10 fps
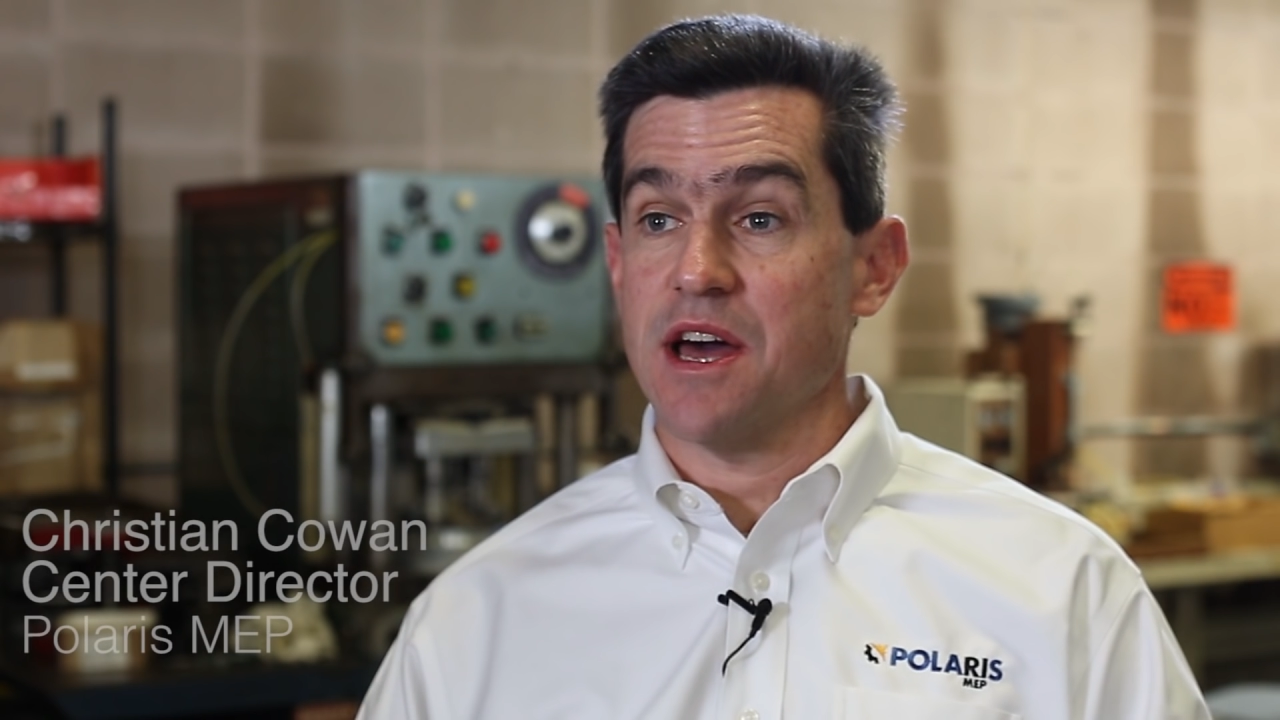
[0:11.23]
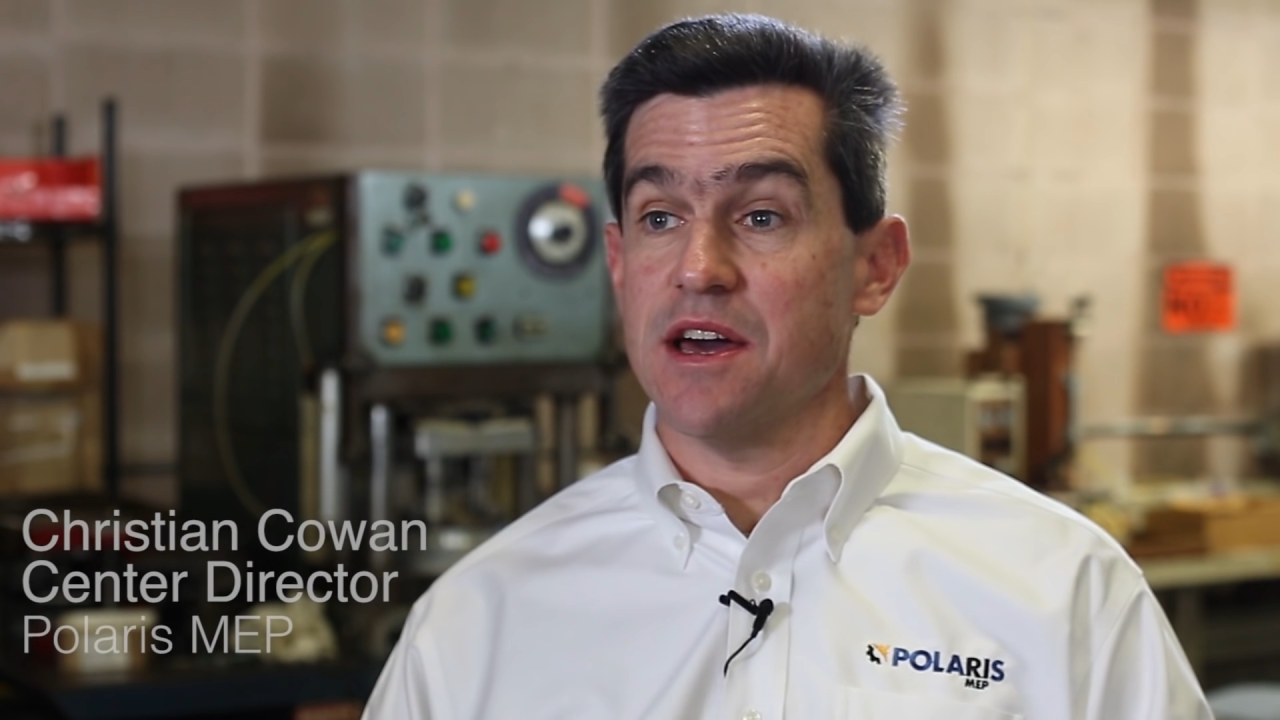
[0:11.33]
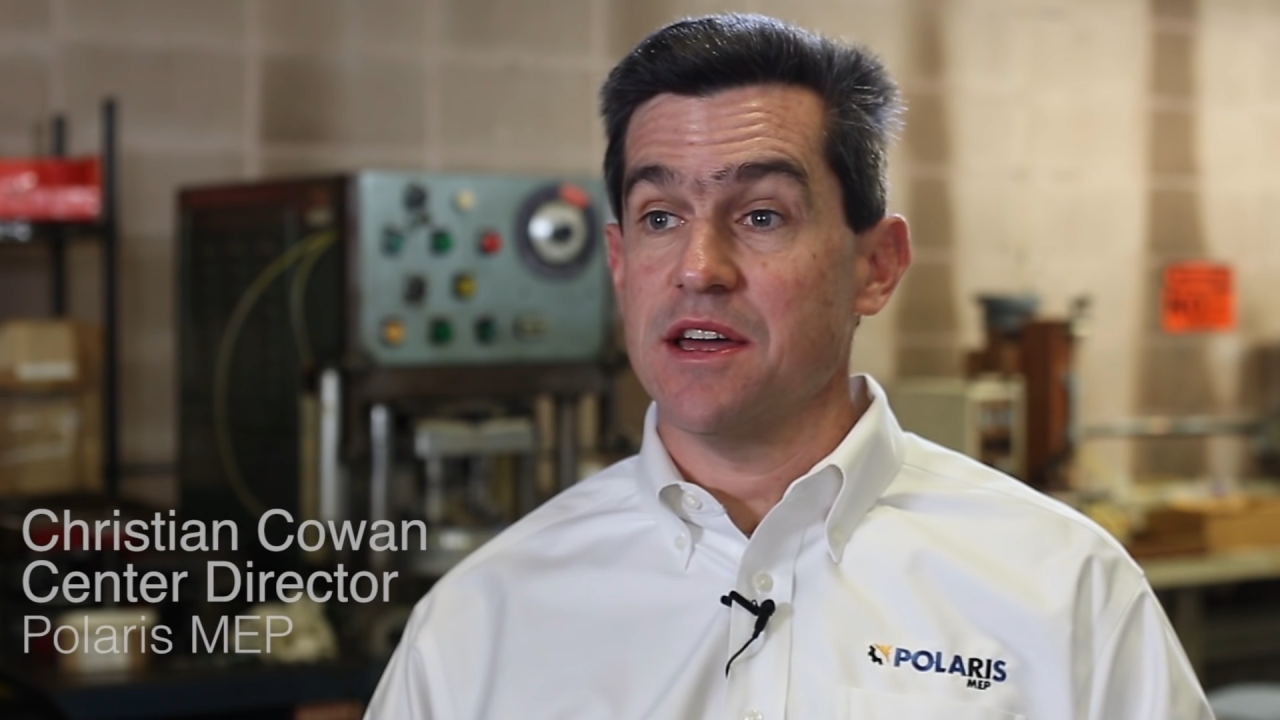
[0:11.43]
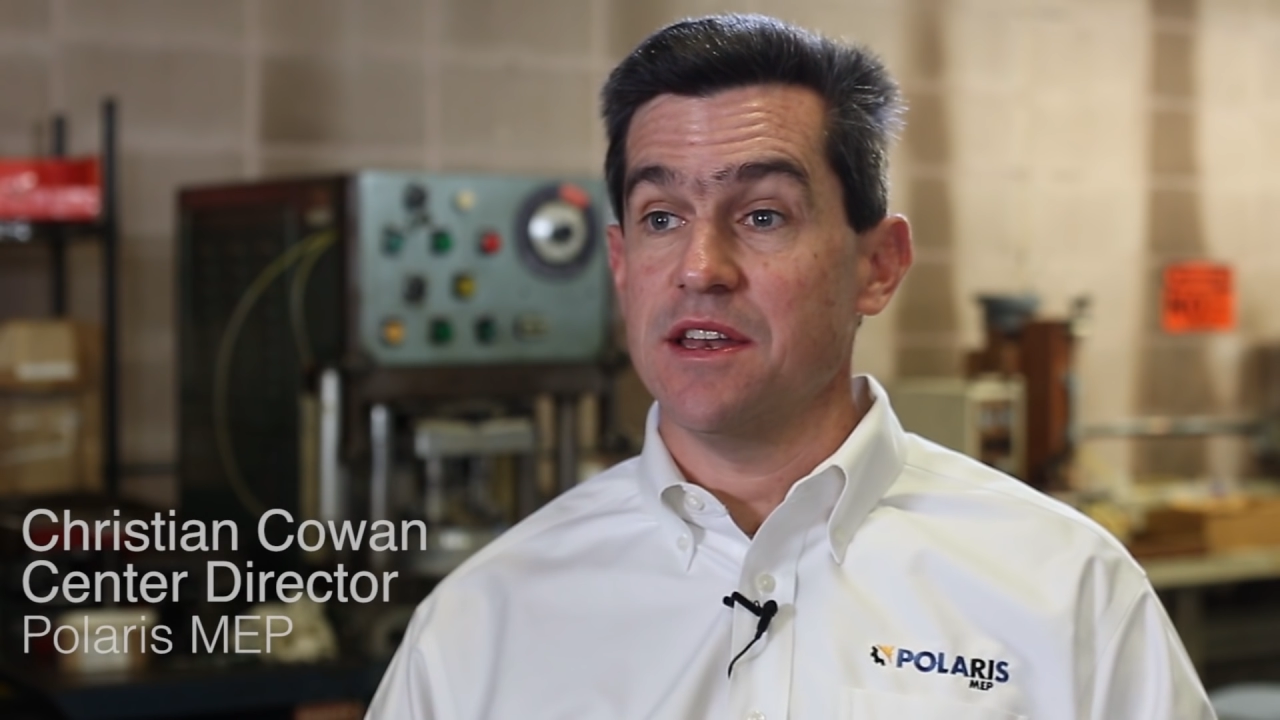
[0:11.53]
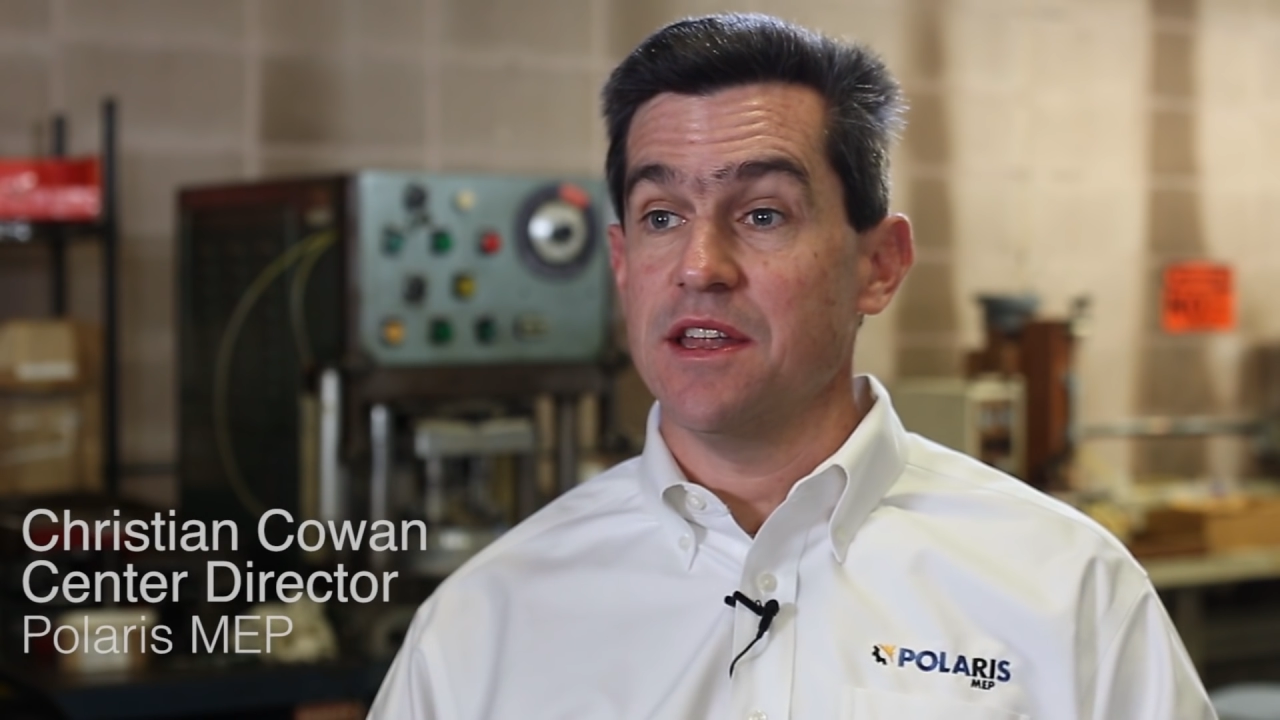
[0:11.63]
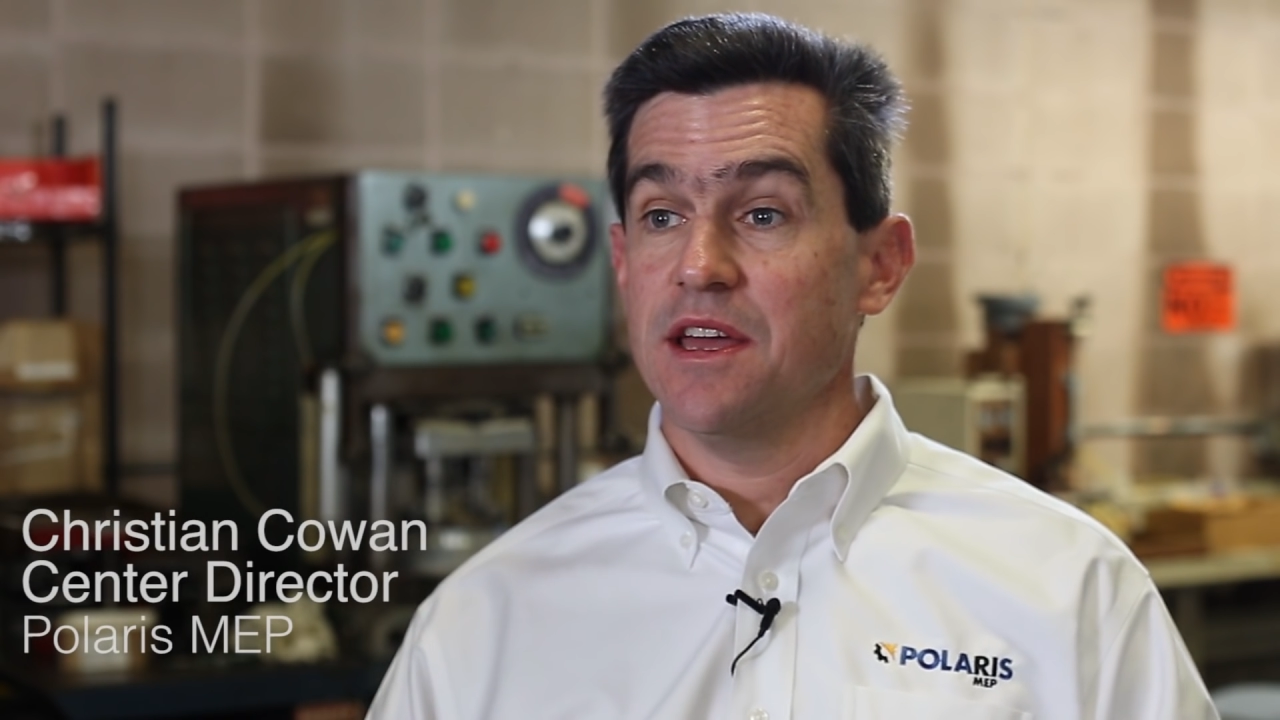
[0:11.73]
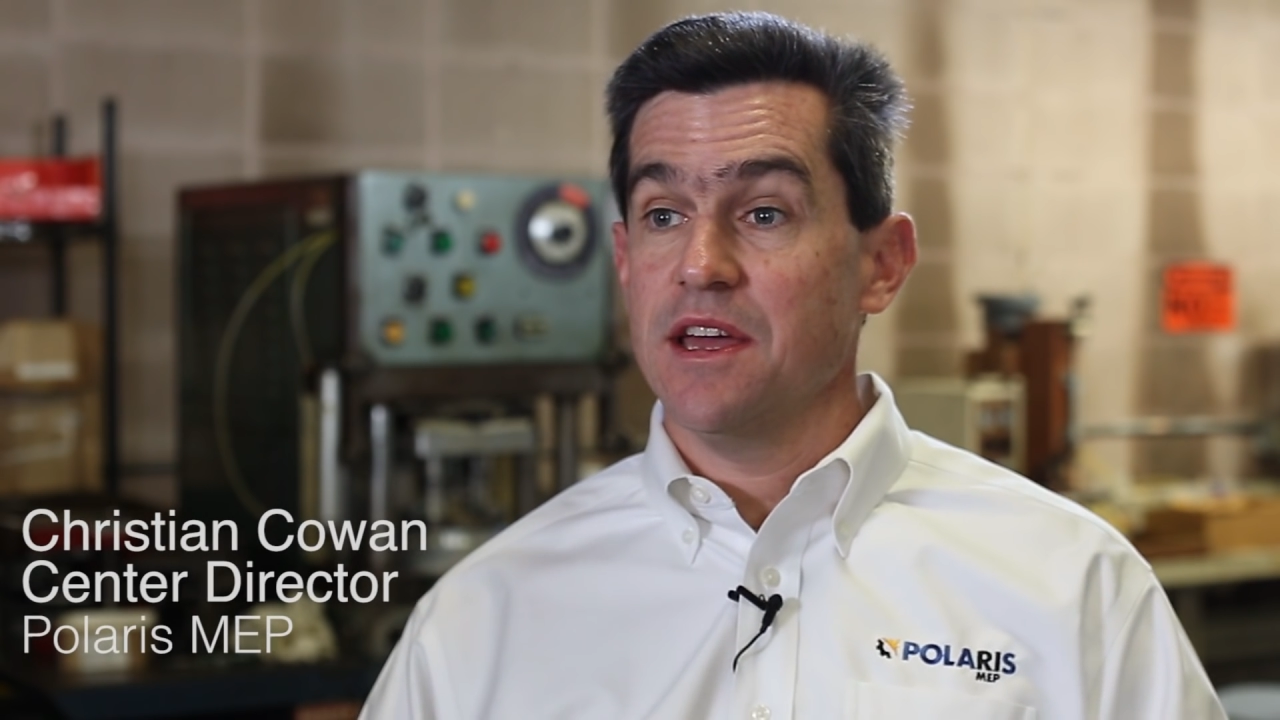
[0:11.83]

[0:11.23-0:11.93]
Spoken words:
on